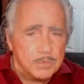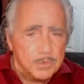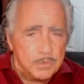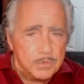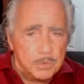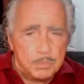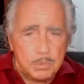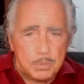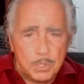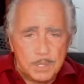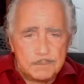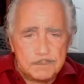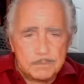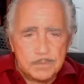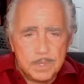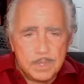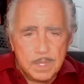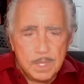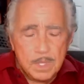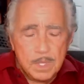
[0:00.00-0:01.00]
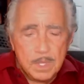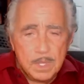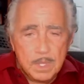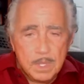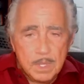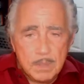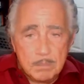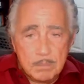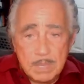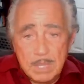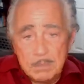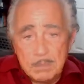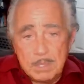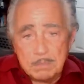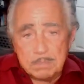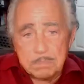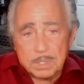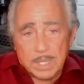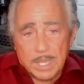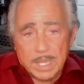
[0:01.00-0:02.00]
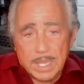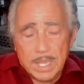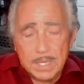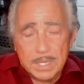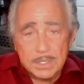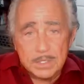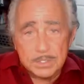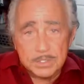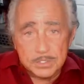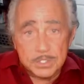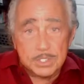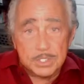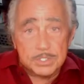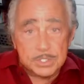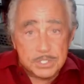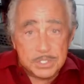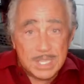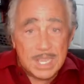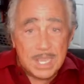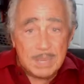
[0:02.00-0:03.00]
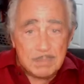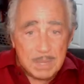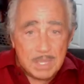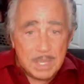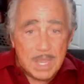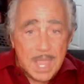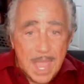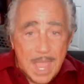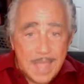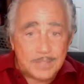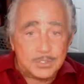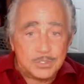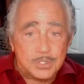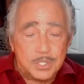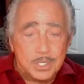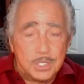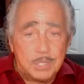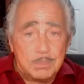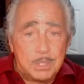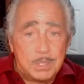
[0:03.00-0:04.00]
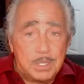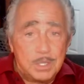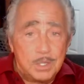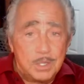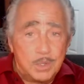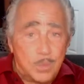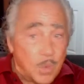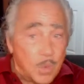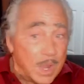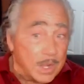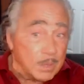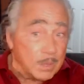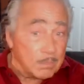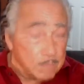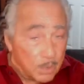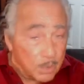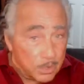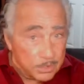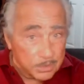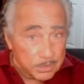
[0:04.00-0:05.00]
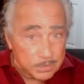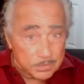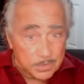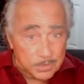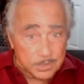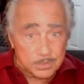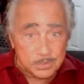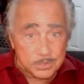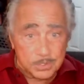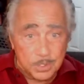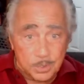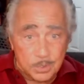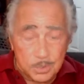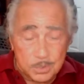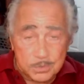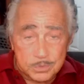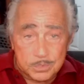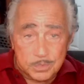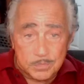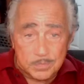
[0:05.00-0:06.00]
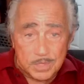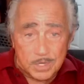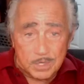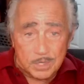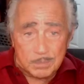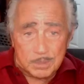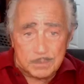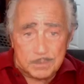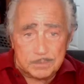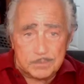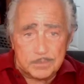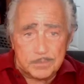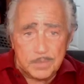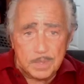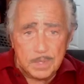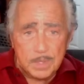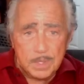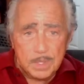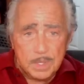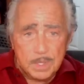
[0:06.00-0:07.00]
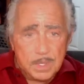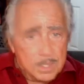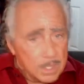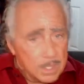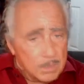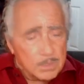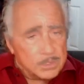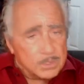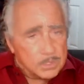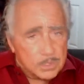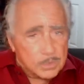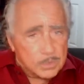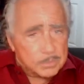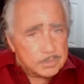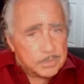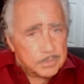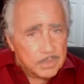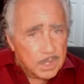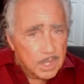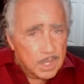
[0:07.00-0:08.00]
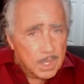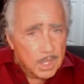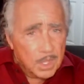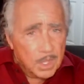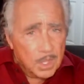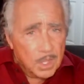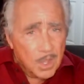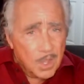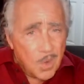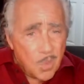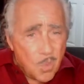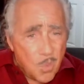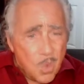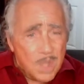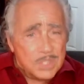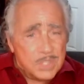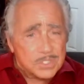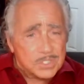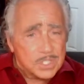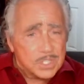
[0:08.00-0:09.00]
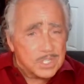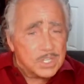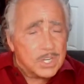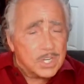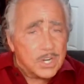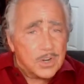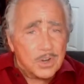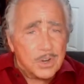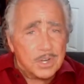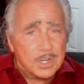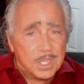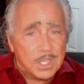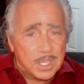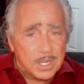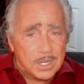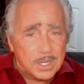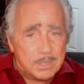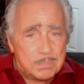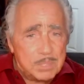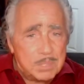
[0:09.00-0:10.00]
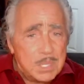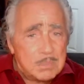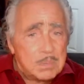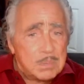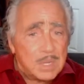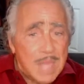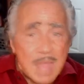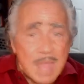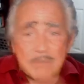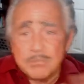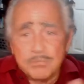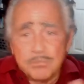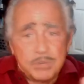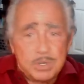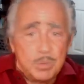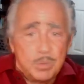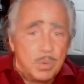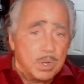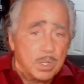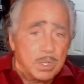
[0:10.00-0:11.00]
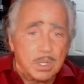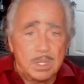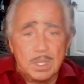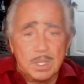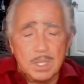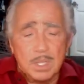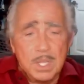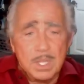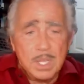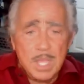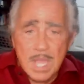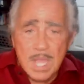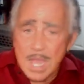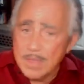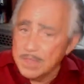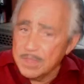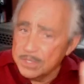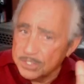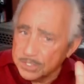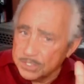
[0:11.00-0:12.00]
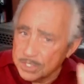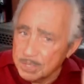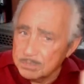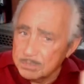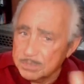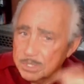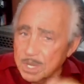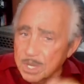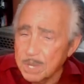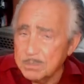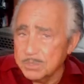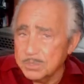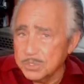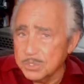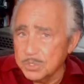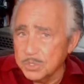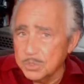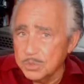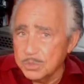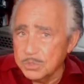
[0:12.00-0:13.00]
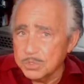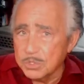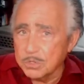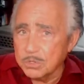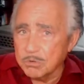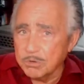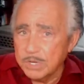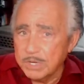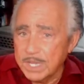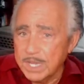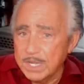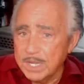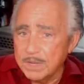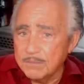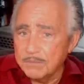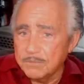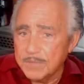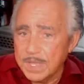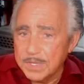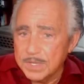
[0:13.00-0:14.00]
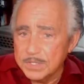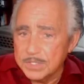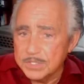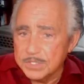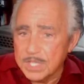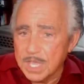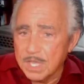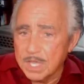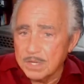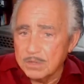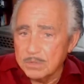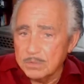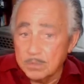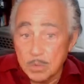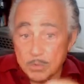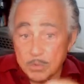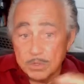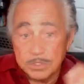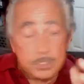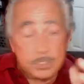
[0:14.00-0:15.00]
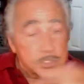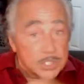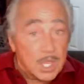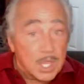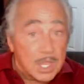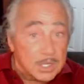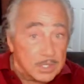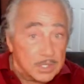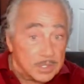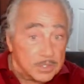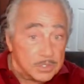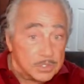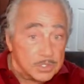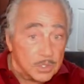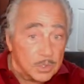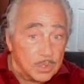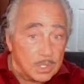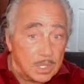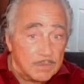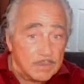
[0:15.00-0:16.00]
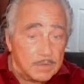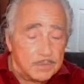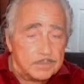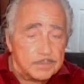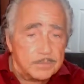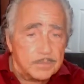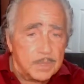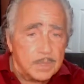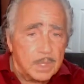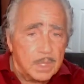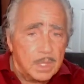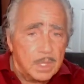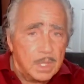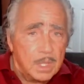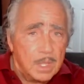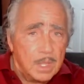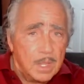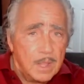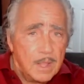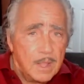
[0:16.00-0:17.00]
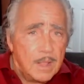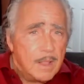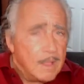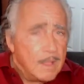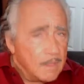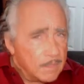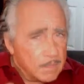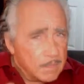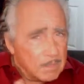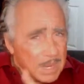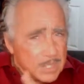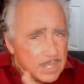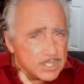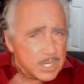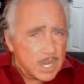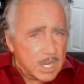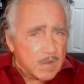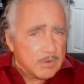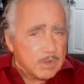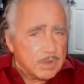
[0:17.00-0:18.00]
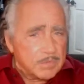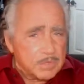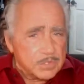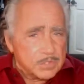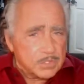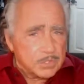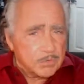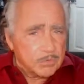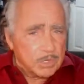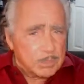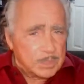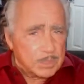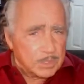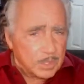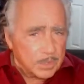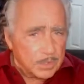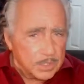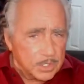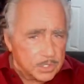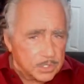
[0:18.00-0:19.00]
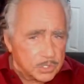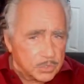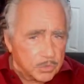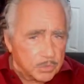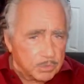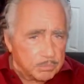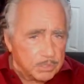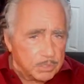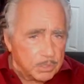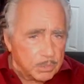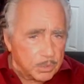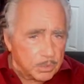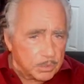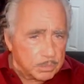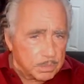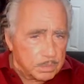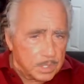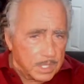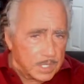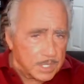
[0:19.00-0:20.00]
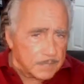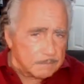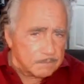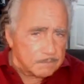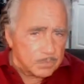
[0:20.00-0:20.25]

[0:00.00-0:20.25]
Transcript: viewpoint, may be planned since they may actually be quite important for the soul's development. Number two, once incarnated, people have free will, and they sometimes choose to create events that weren't designed on the soul level. The major area of disagreement on the issue of pre-birth planning